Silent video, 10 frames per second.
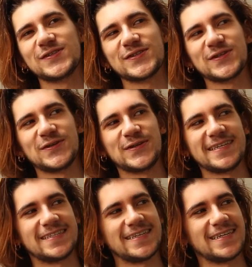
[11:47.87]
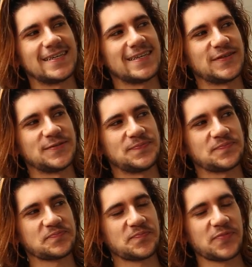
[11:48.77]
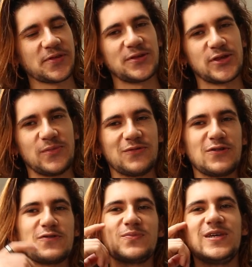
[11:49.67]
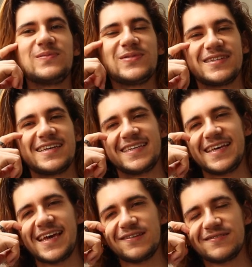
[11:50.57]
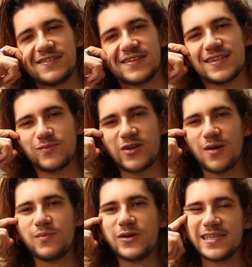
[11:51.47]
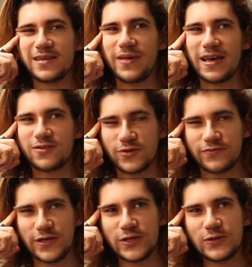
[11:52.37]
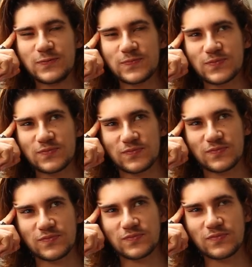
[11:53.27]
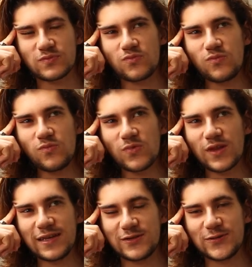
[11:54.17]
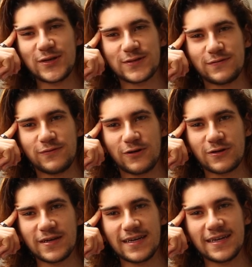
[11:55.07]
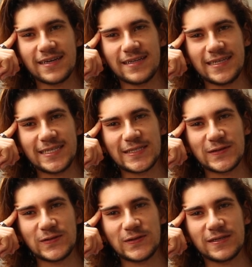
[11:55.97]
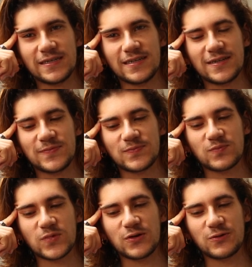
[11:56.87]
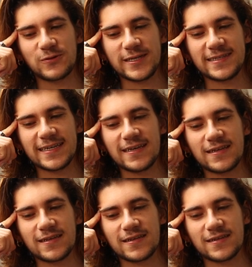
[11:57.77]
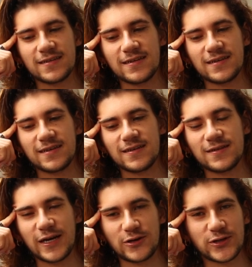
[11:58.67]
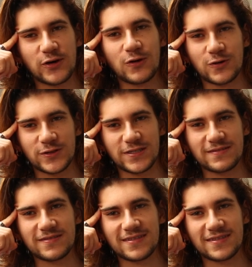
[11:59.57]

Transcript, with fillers: So I think some of those people that gave The Brown Bunny a bad review in 2004 need to rethink their scores